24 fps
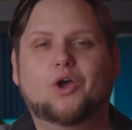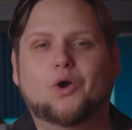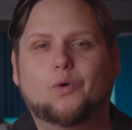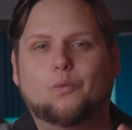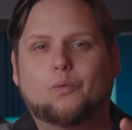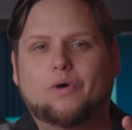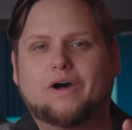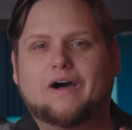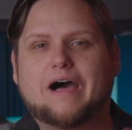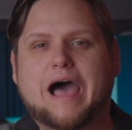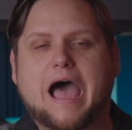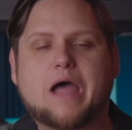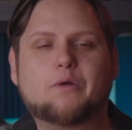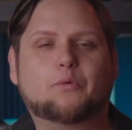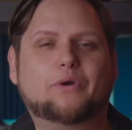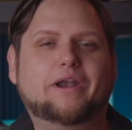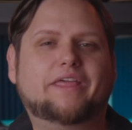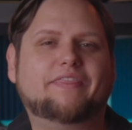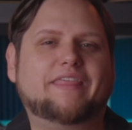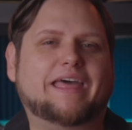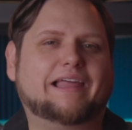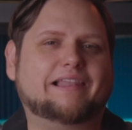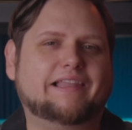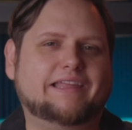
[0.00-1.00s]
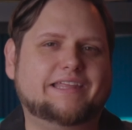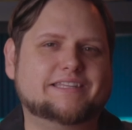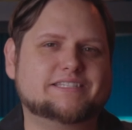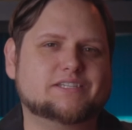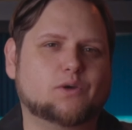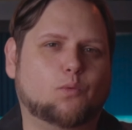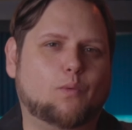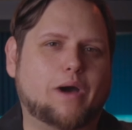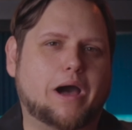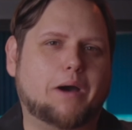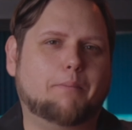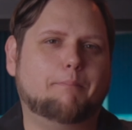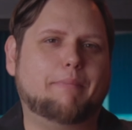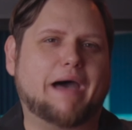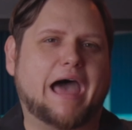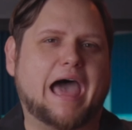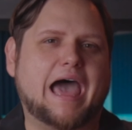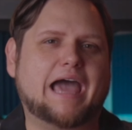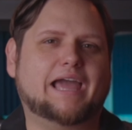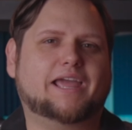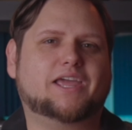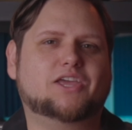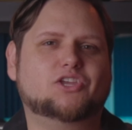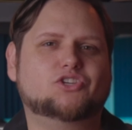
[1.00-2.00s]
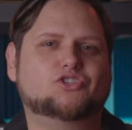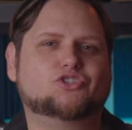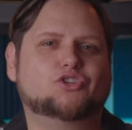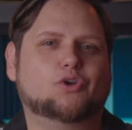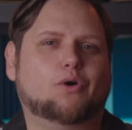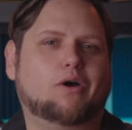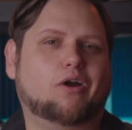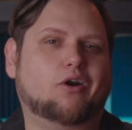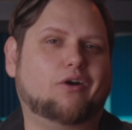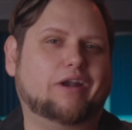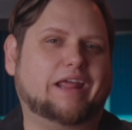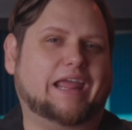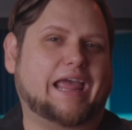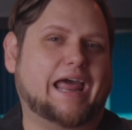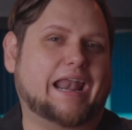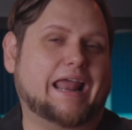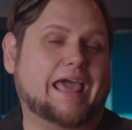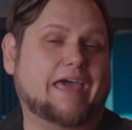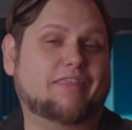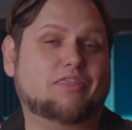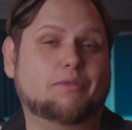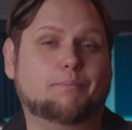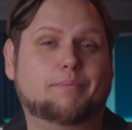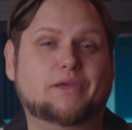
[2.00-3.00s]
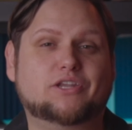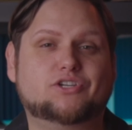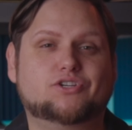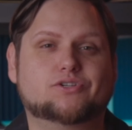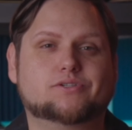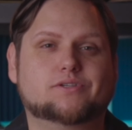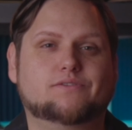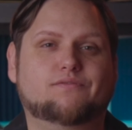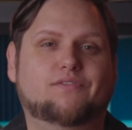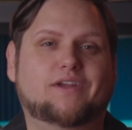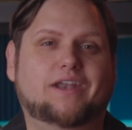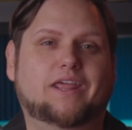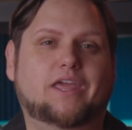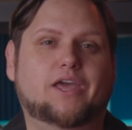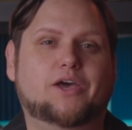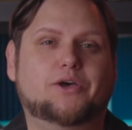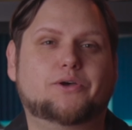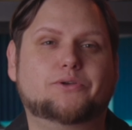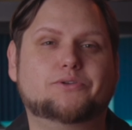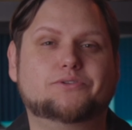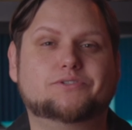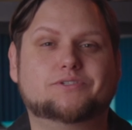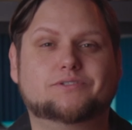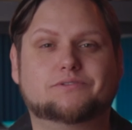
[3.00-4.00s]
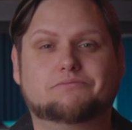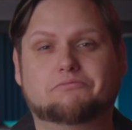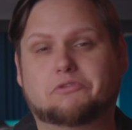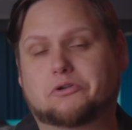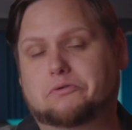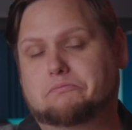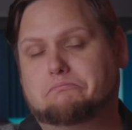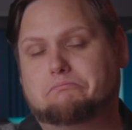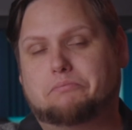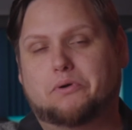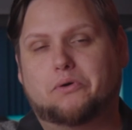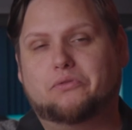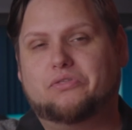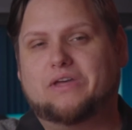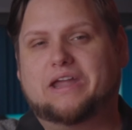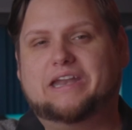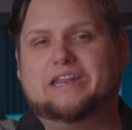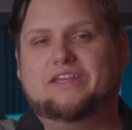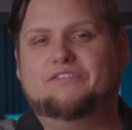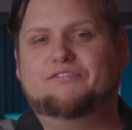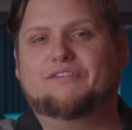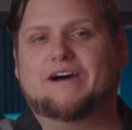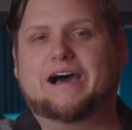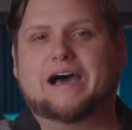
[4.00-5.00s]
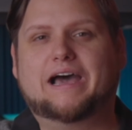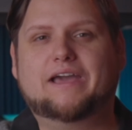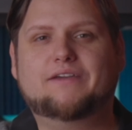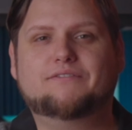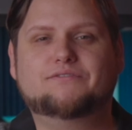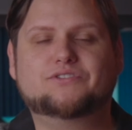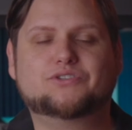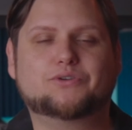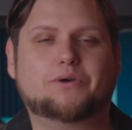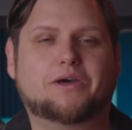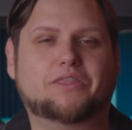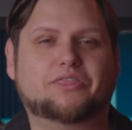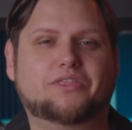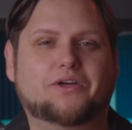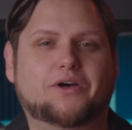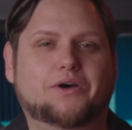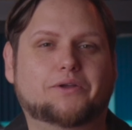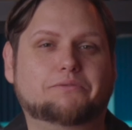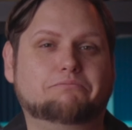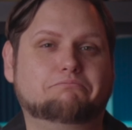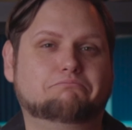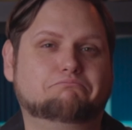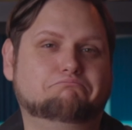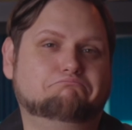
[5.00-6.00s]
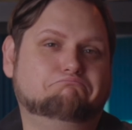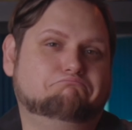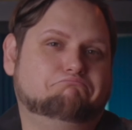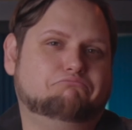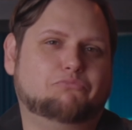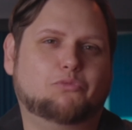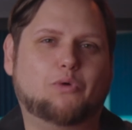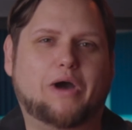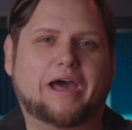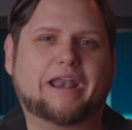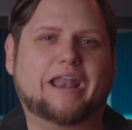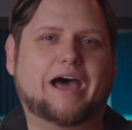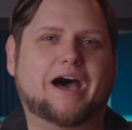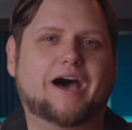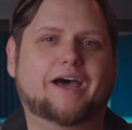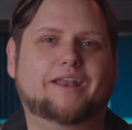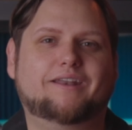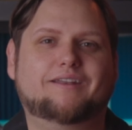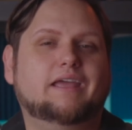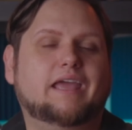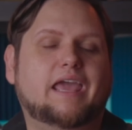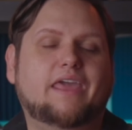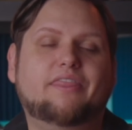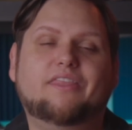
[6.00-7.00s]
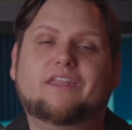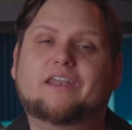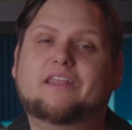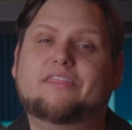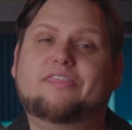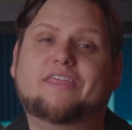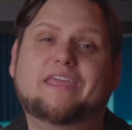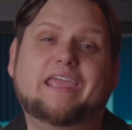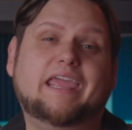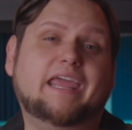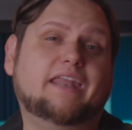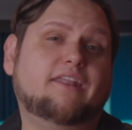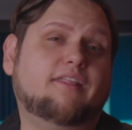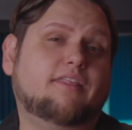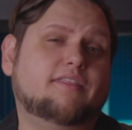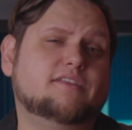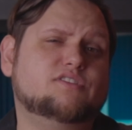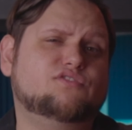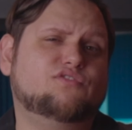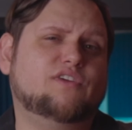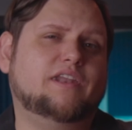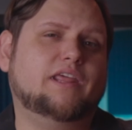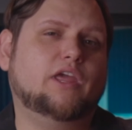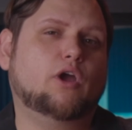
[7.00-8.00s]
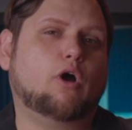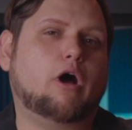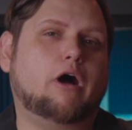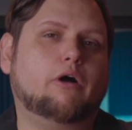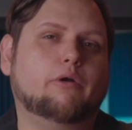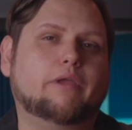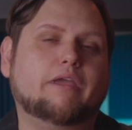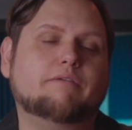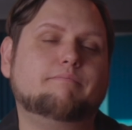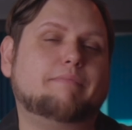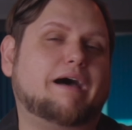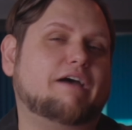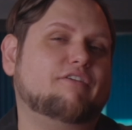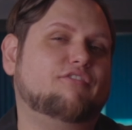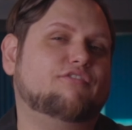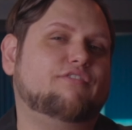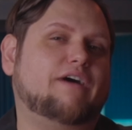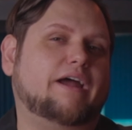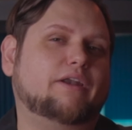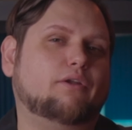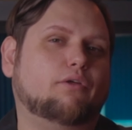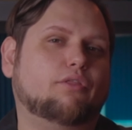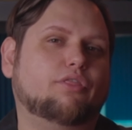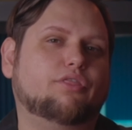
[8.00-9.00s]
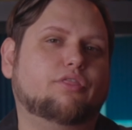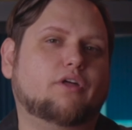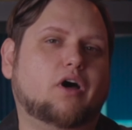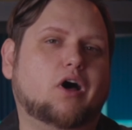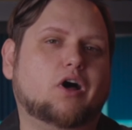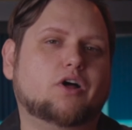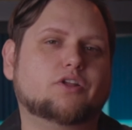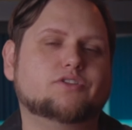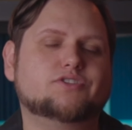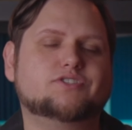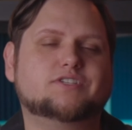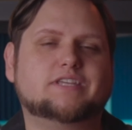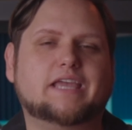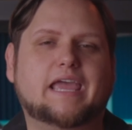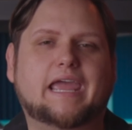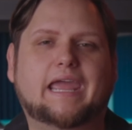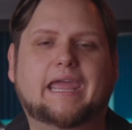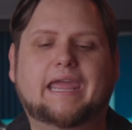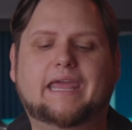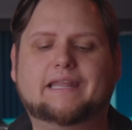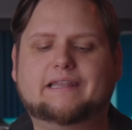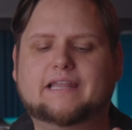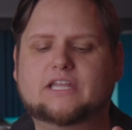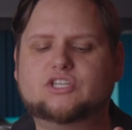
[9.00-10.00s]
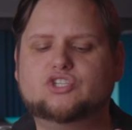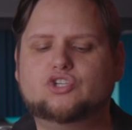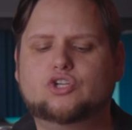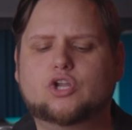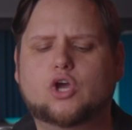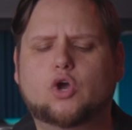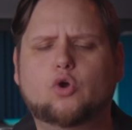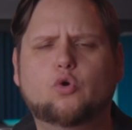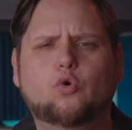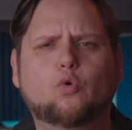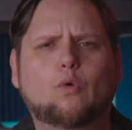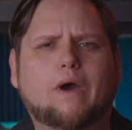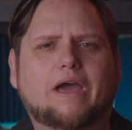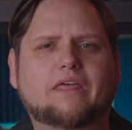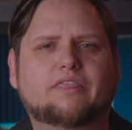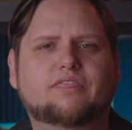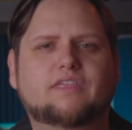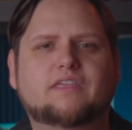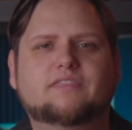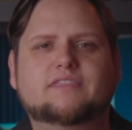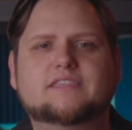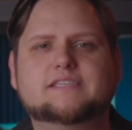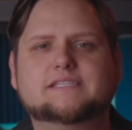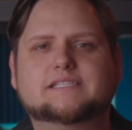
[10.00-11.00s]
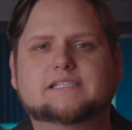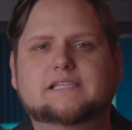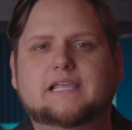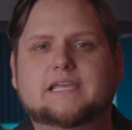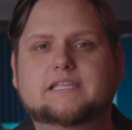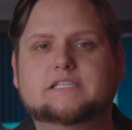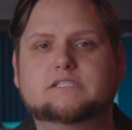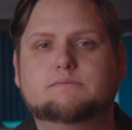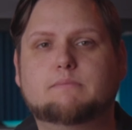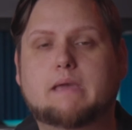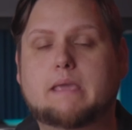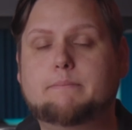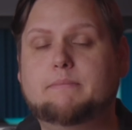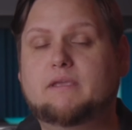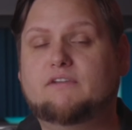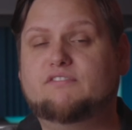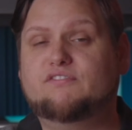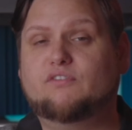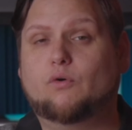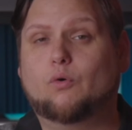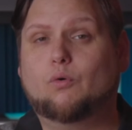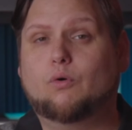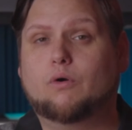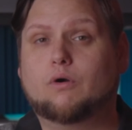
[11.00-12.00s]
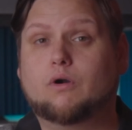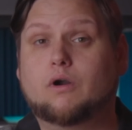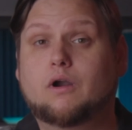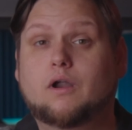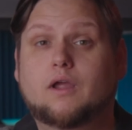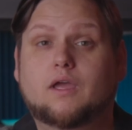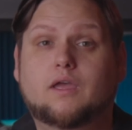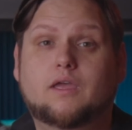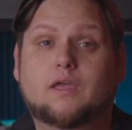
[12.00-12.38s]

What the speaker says: Well, I rented that lens a while back, so I already kind of had the pictures and videos. They're both 85, so I thought, why not? And then at the end of this video, I'll give my final thoughts and let you know who I think this lens may be for,